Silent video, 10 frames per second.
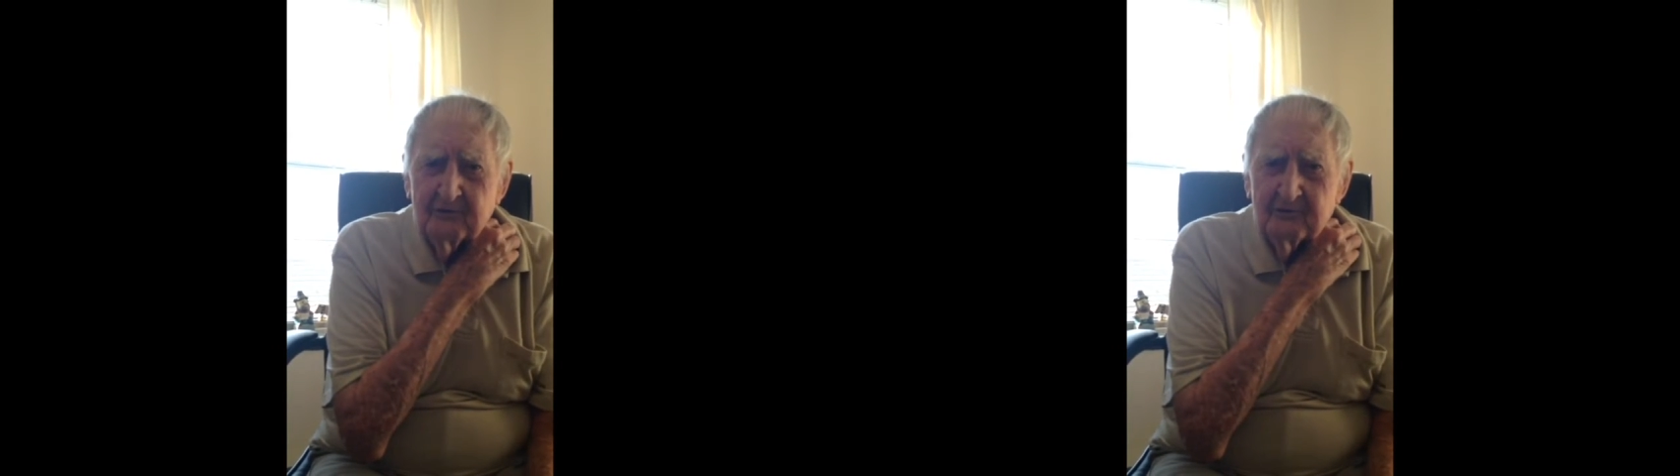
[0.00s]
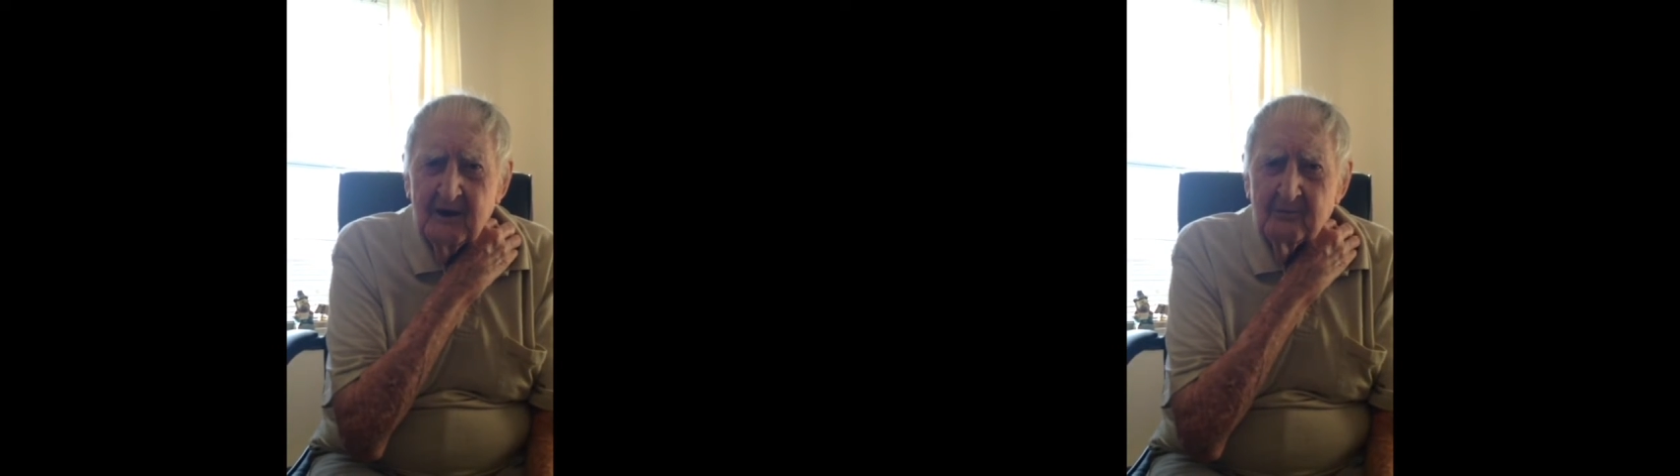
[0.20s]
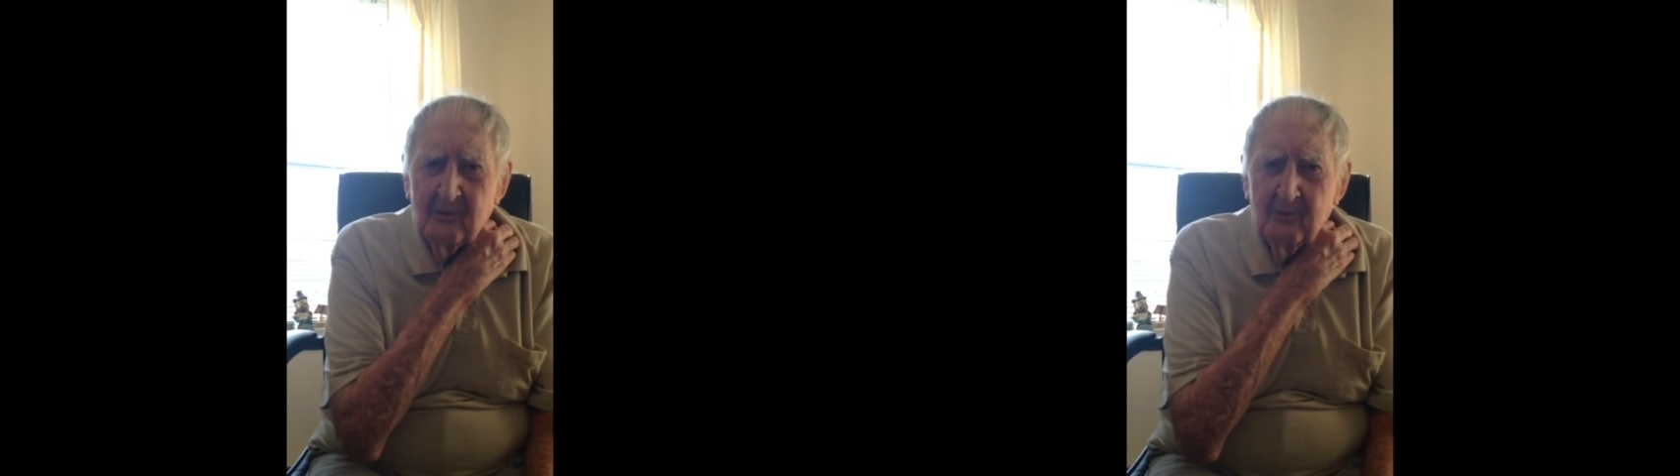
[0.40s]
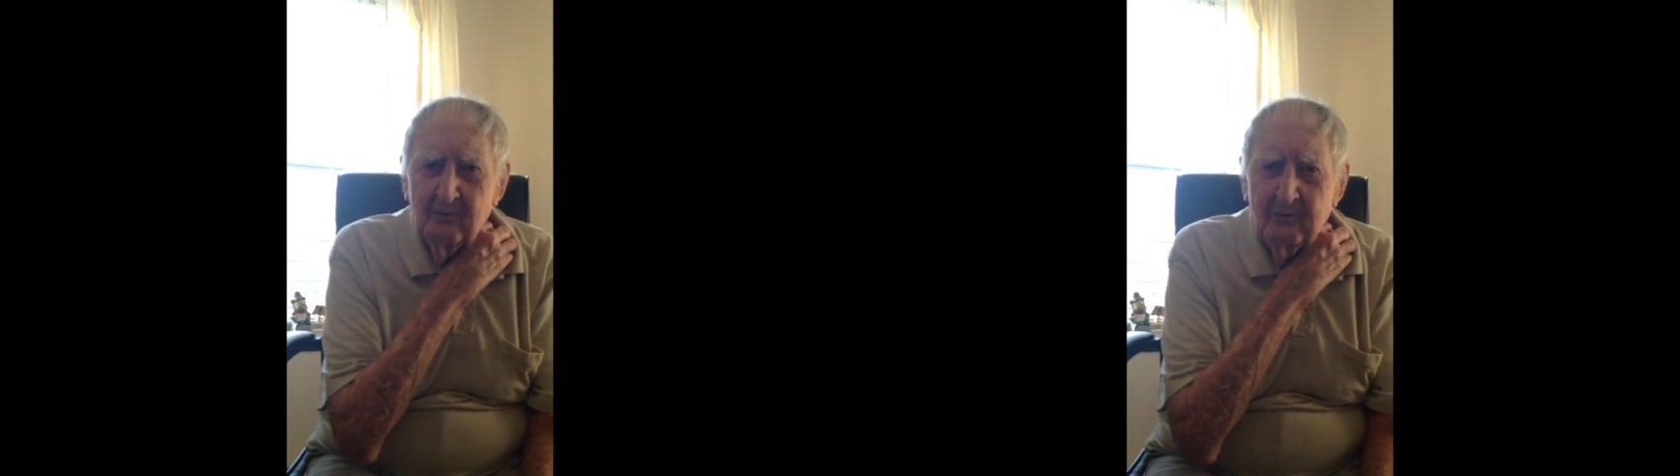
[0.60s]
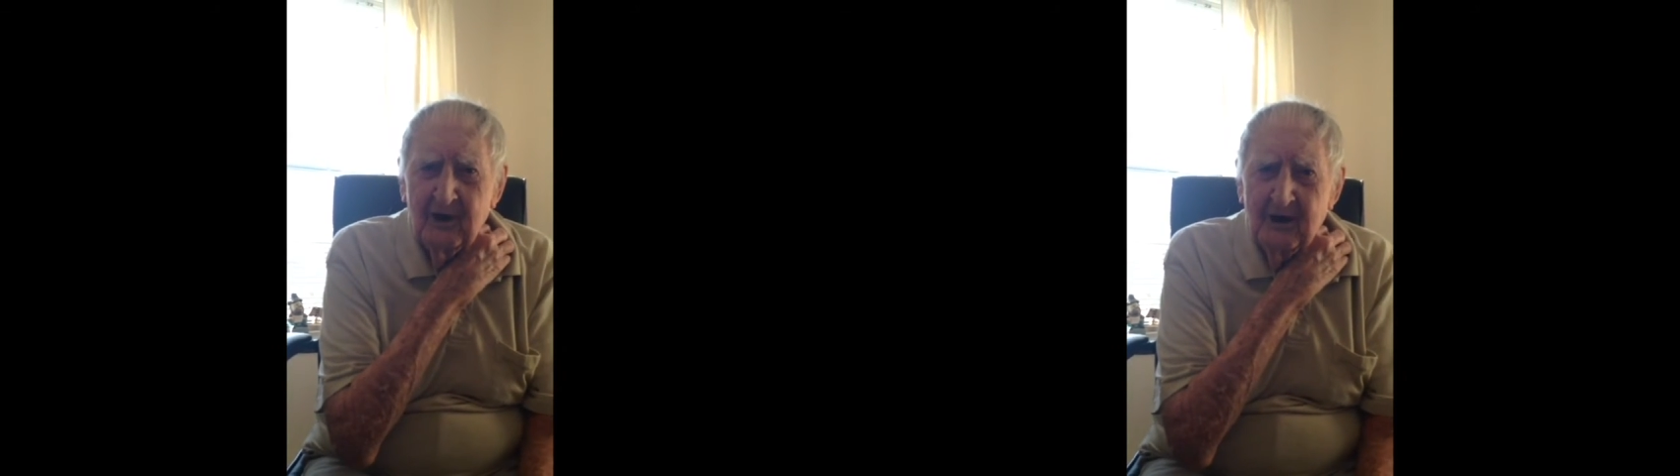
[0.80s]
Grandma
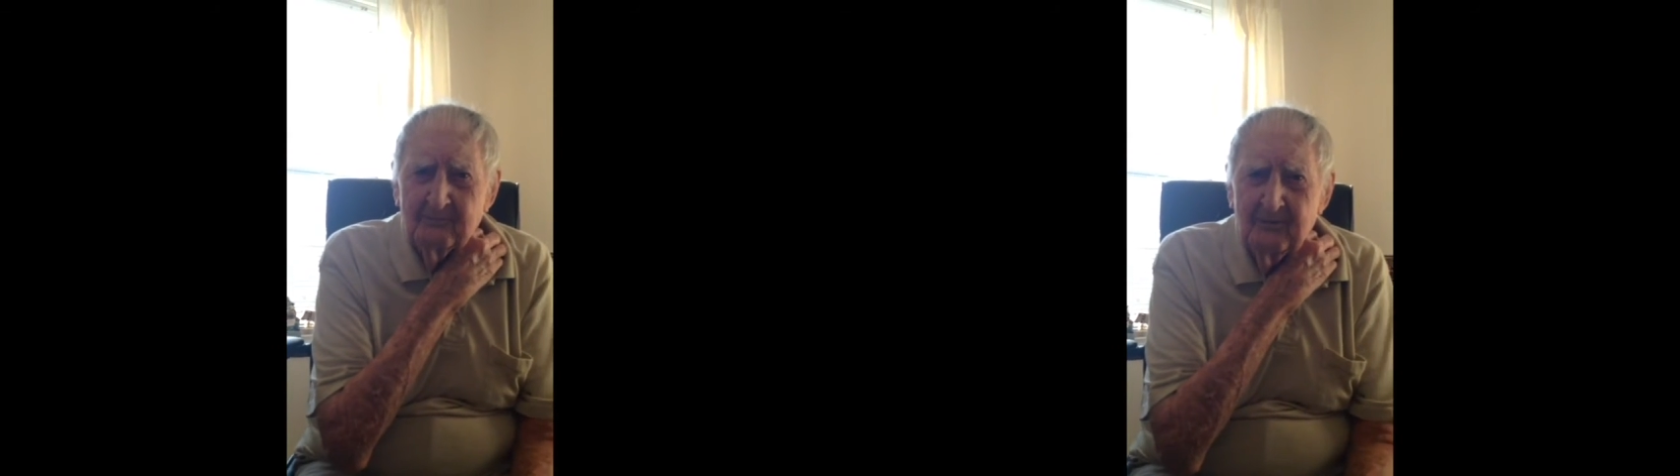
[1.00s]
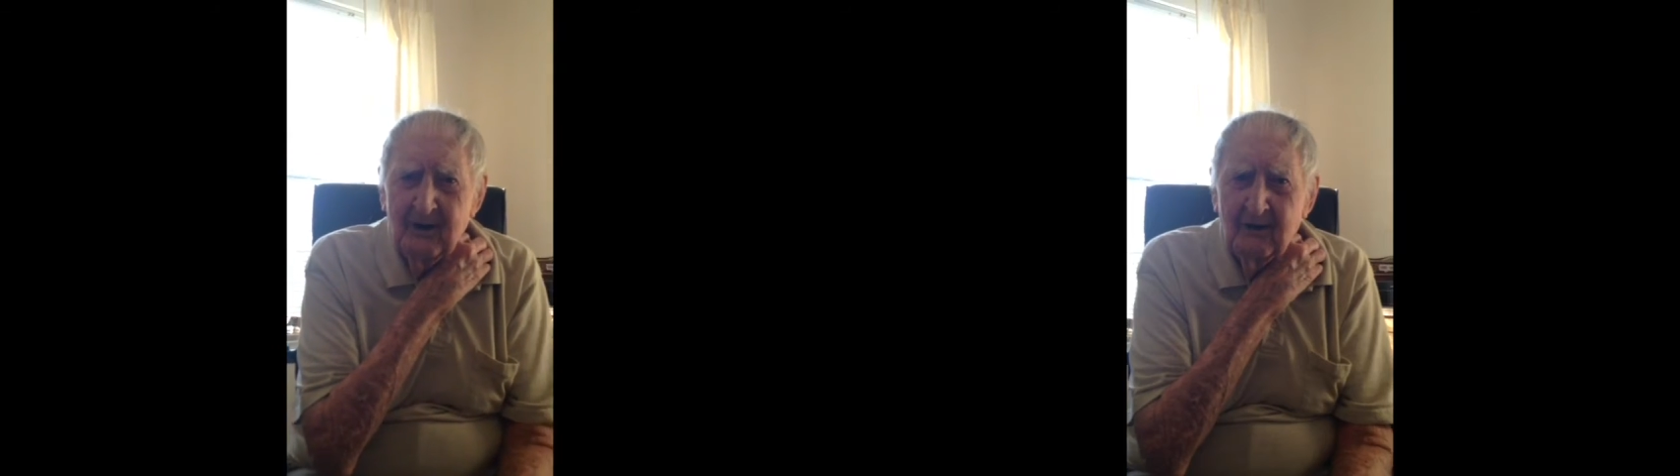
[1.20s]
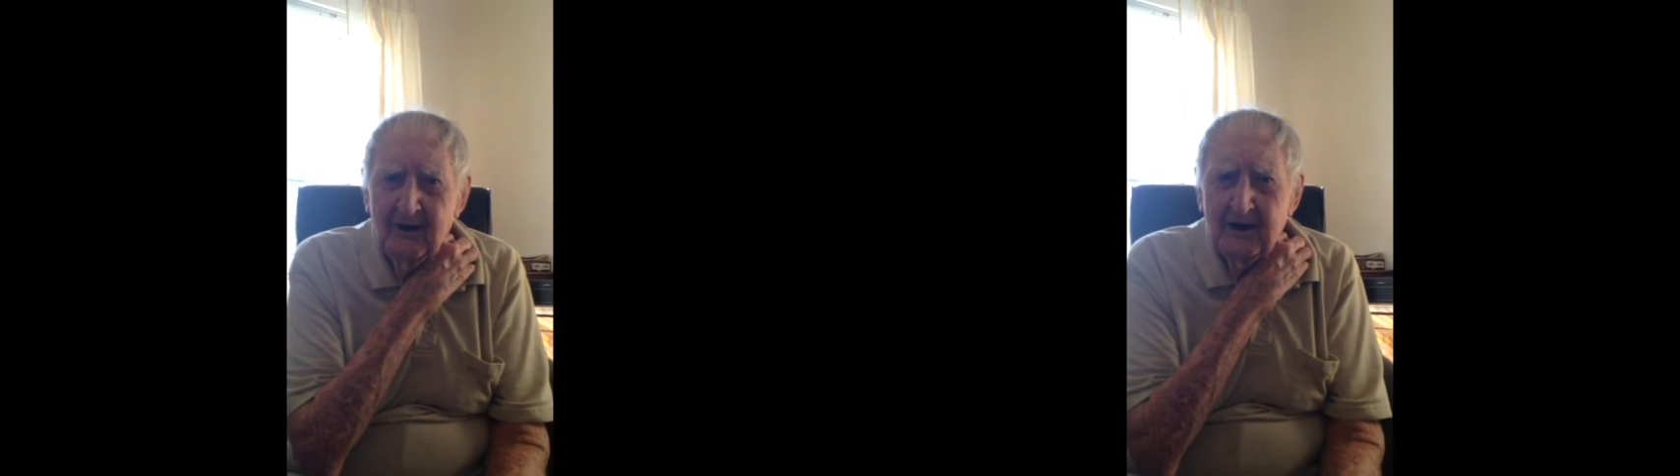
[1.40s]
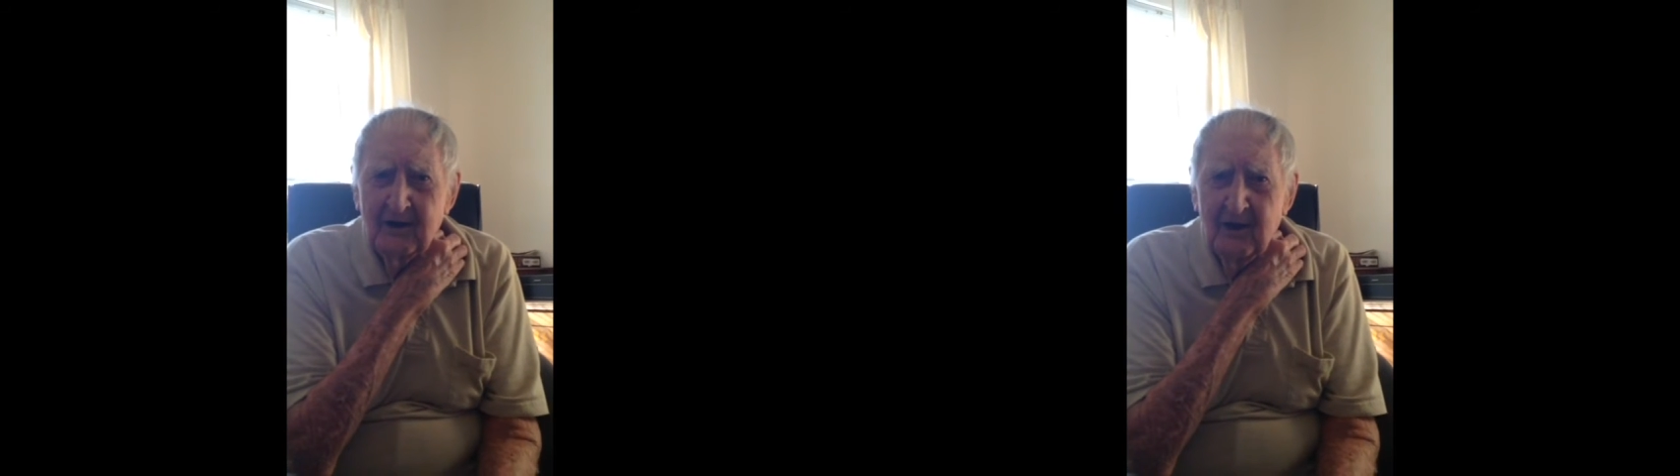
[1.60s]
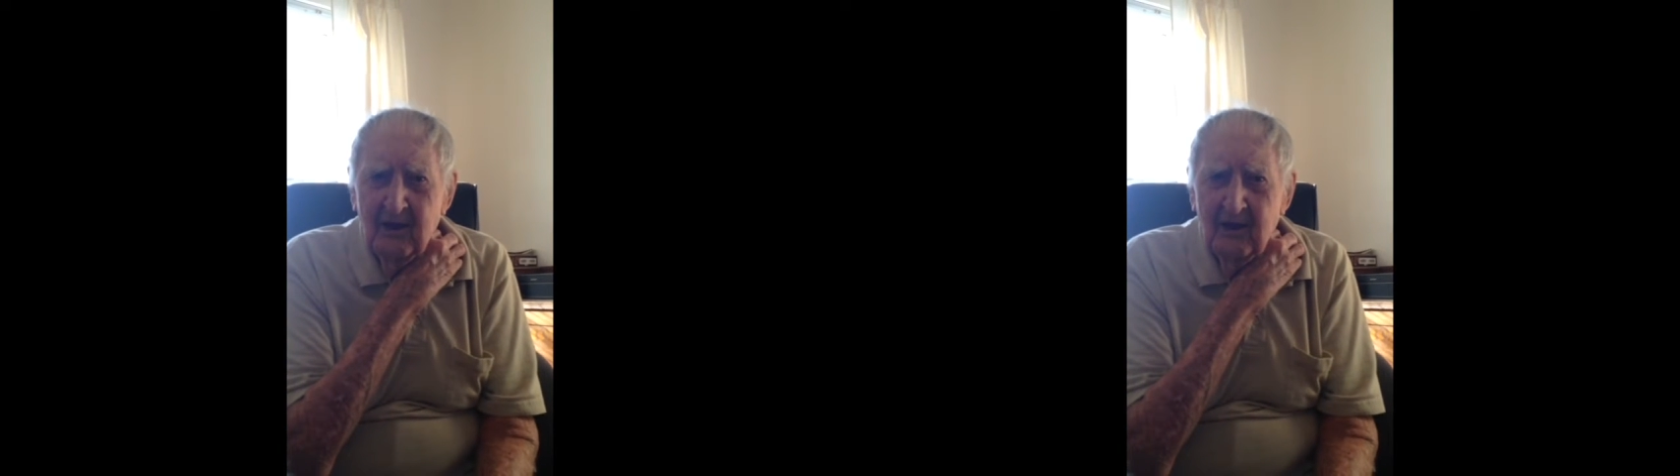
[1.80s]
got married,